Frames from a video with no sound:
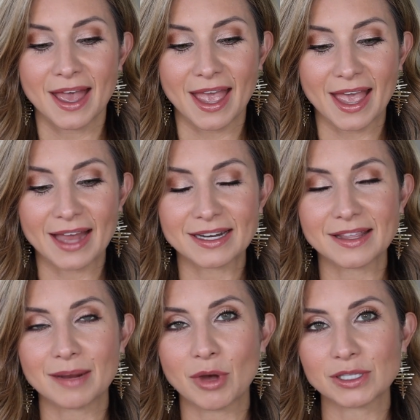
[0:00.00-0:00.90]
And
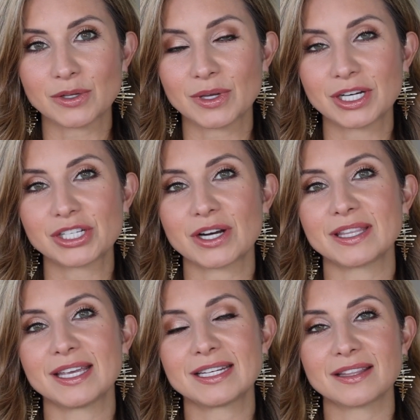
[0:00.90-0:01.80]
then I'm also gonna share at
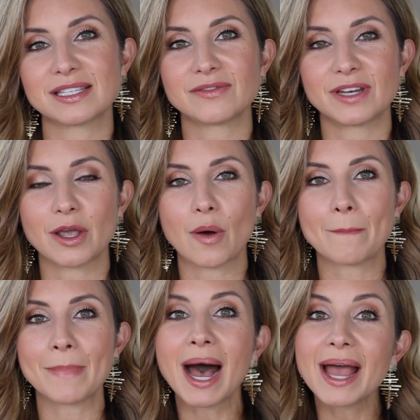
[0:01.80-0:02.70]
the end of this video
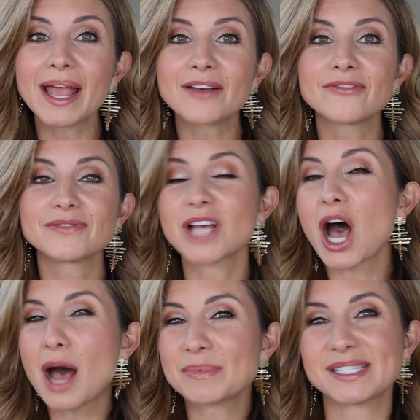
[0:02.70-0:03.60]
my
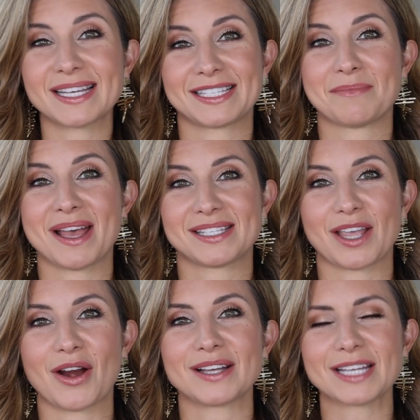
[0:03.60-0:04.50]
top six
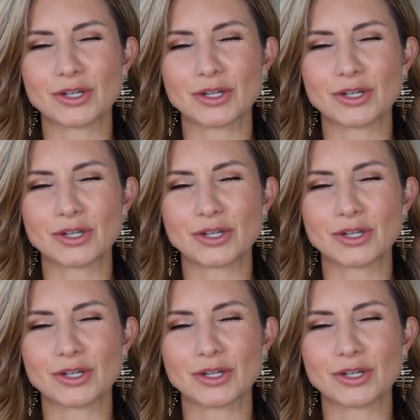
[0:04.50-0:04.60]
mascaras.